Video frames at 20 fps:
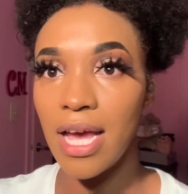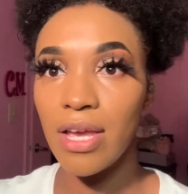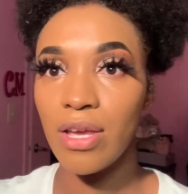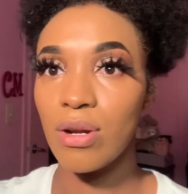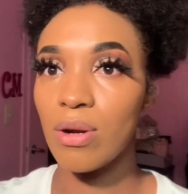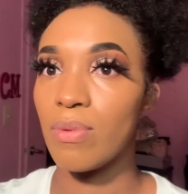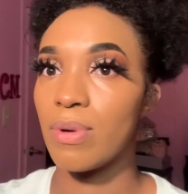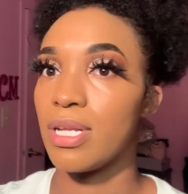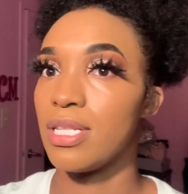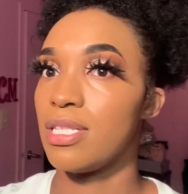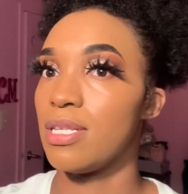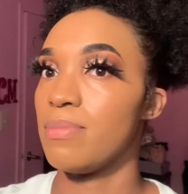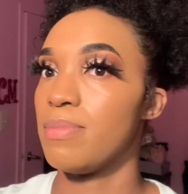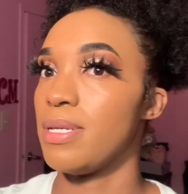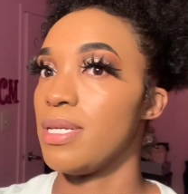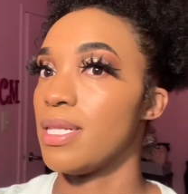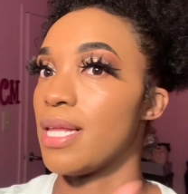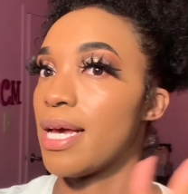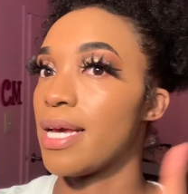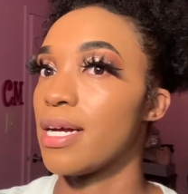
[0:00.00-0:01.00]
You don't want it to
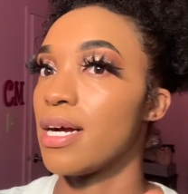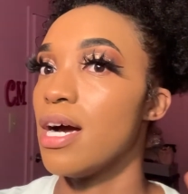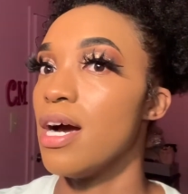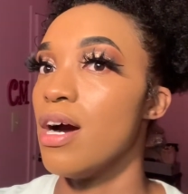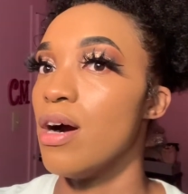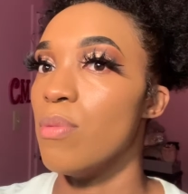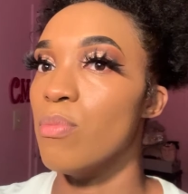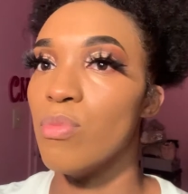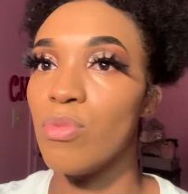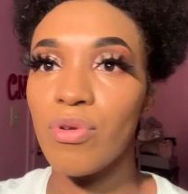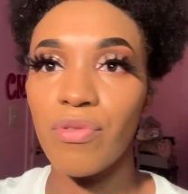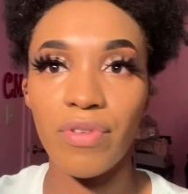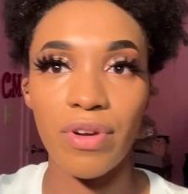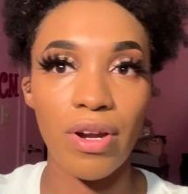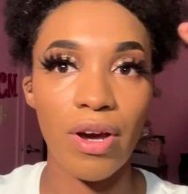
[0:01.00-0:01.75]
be like moving